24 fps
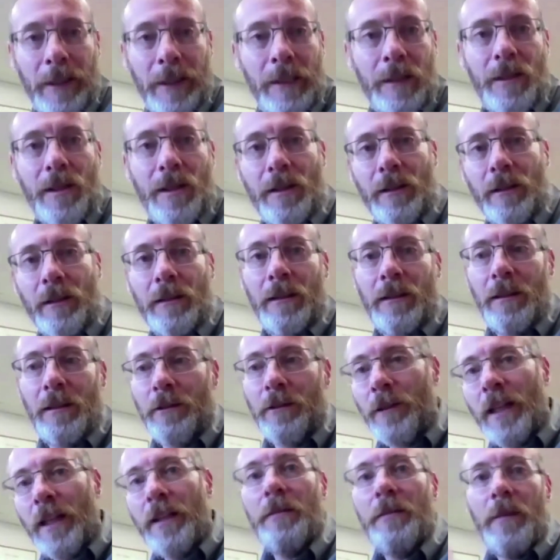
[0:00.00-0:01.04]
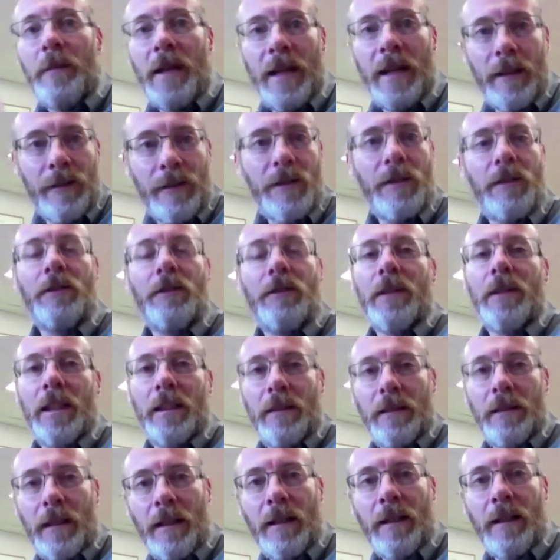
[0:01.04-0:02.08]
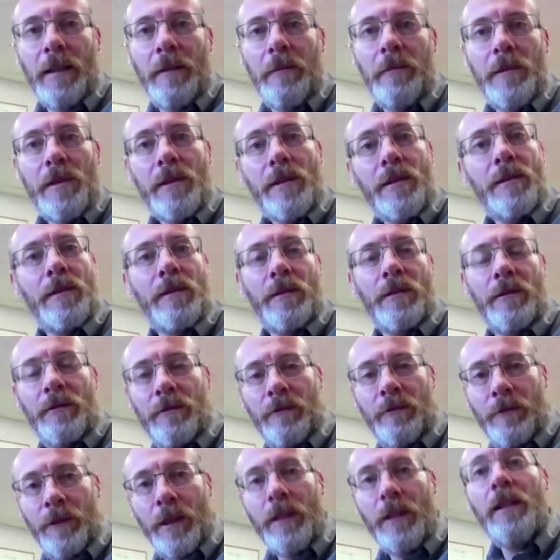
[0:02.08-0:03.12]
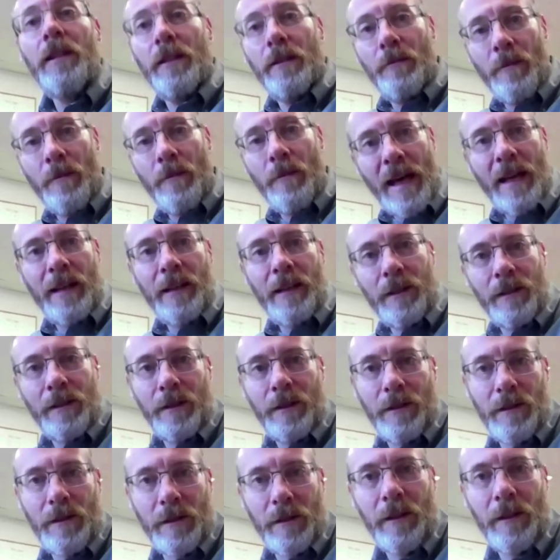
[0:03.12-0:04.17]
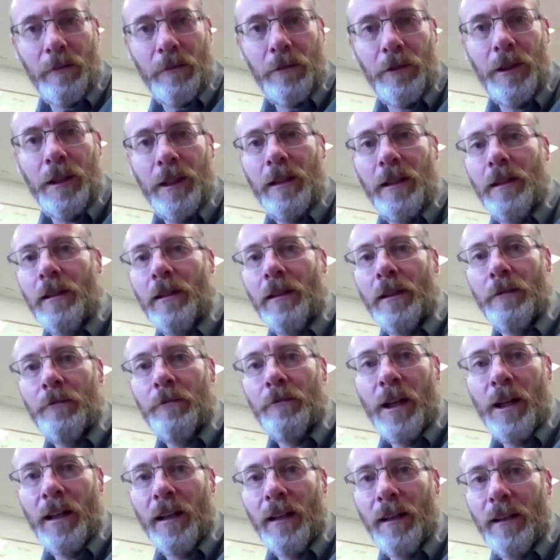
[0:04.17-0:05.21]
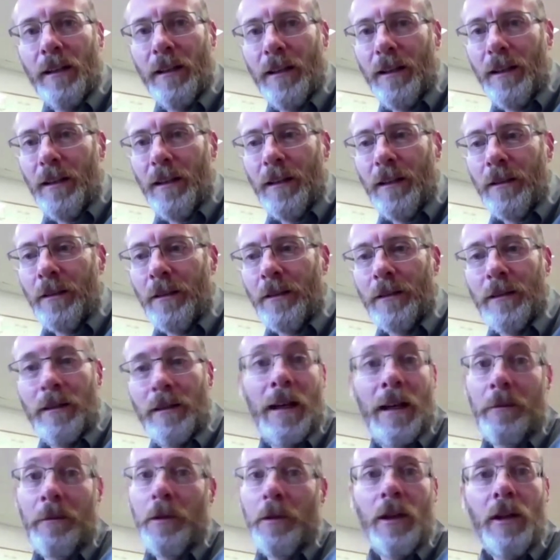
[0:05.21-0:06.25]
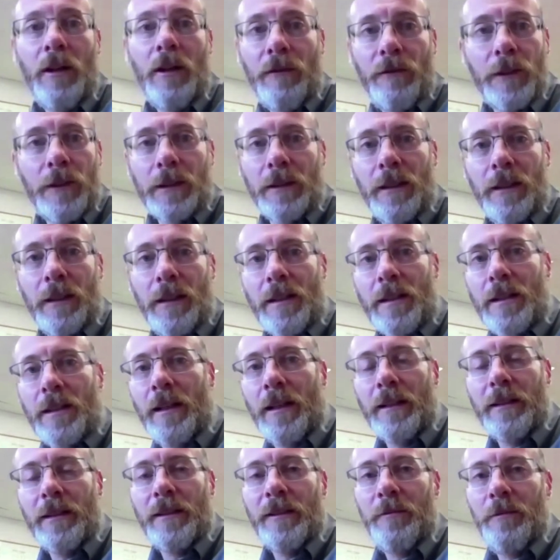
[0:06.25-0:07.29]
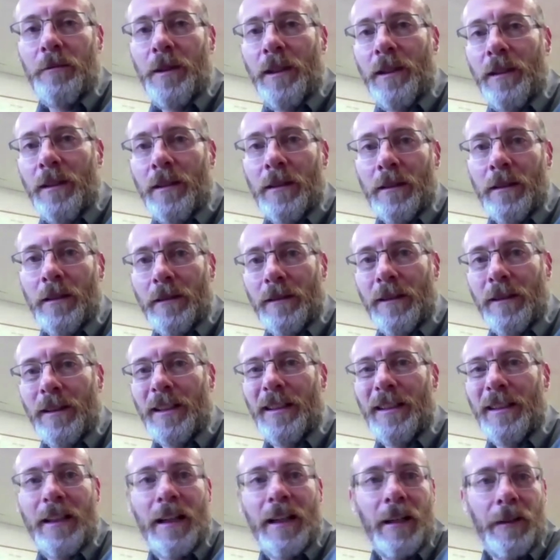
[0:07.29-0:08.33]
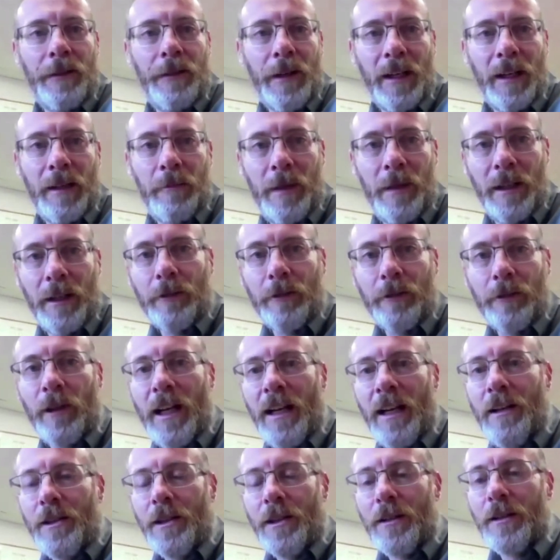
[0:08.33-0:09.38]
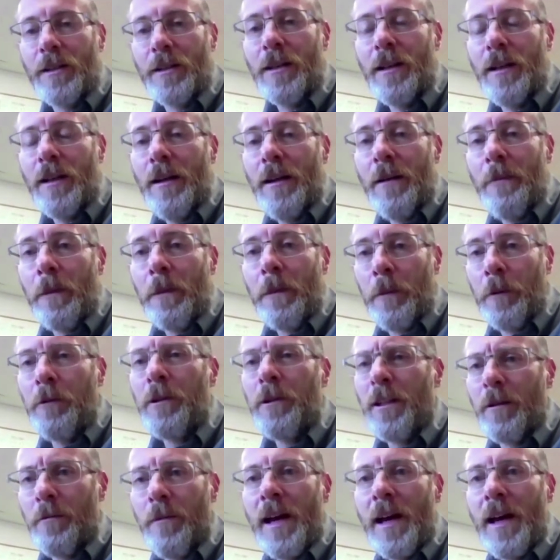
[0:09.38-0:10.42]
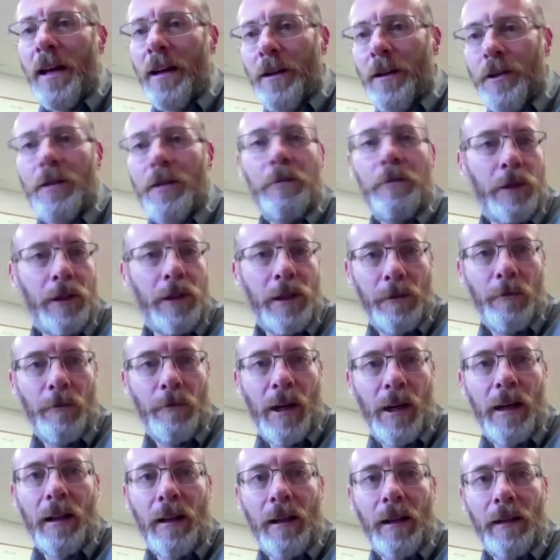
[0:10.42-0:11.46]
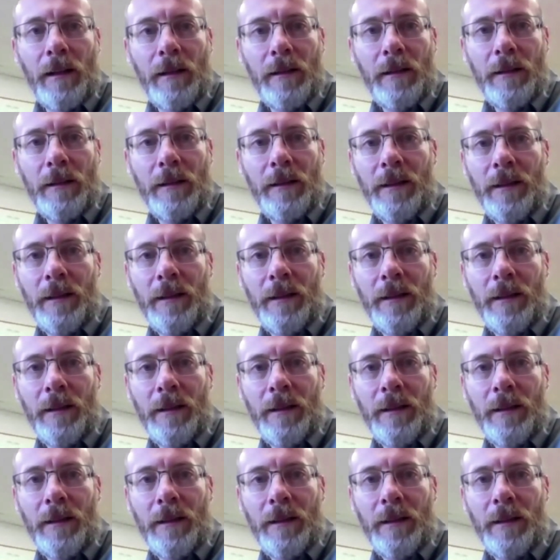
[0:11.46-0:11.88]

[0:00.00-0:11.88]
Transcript: our insulin in the right amounts at the right times, we can manage this thing pretty darn well. You know, not perfectly, it's not going to be a, uh, like in non diabetic ranges, but we can manage it pretty well